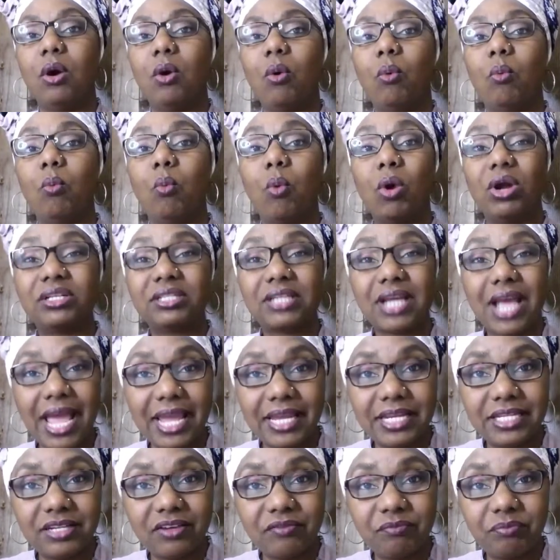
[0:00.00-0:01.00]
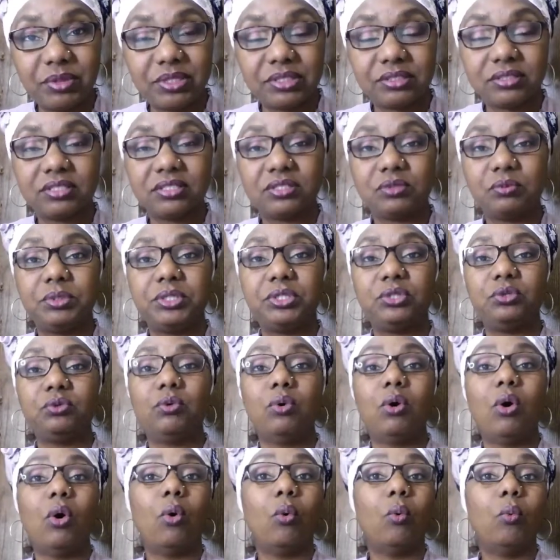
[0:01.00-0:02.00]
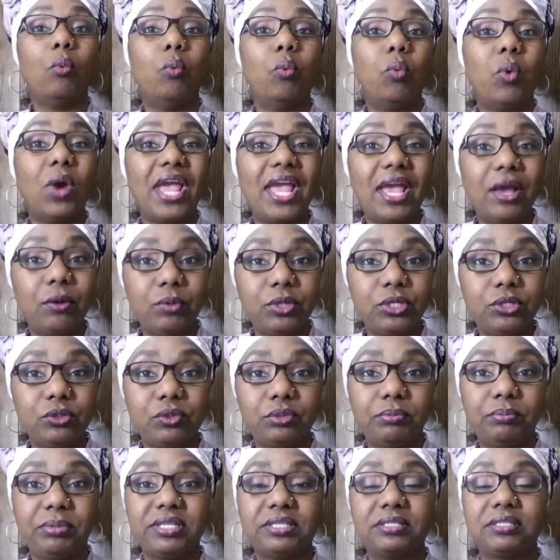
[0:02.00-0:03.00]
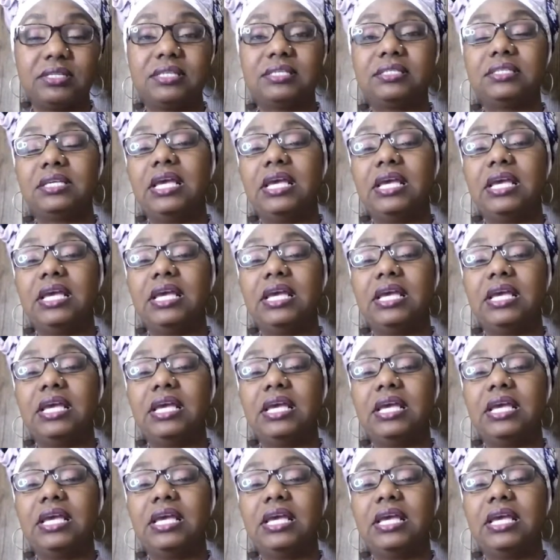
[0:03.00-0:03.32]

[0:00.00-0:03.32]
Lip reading: what kind of business we do, where we do the business.